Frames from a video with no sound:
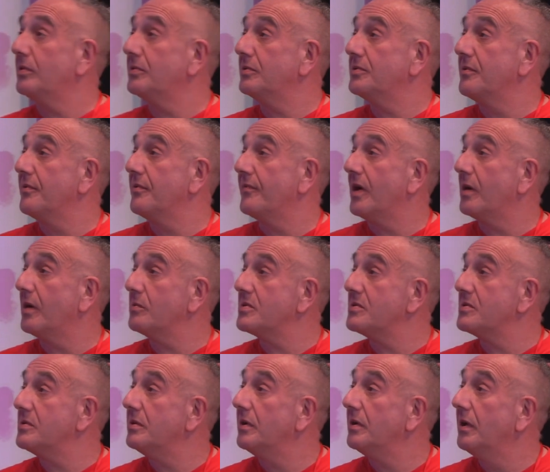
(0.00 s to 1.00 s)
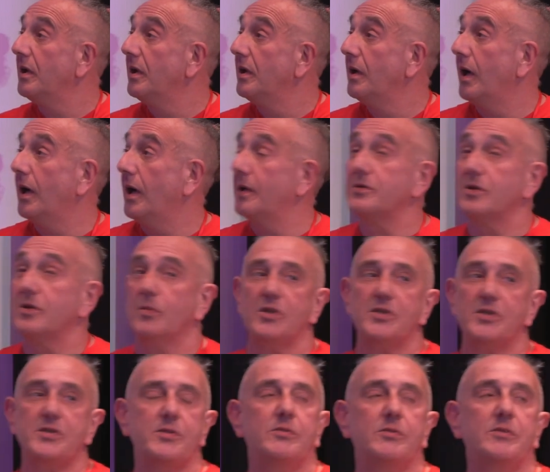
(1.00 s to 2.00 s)
2000, I had the
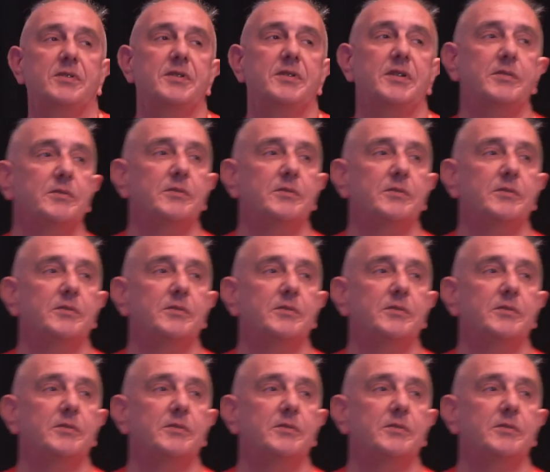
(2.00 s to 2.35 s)
opportunity to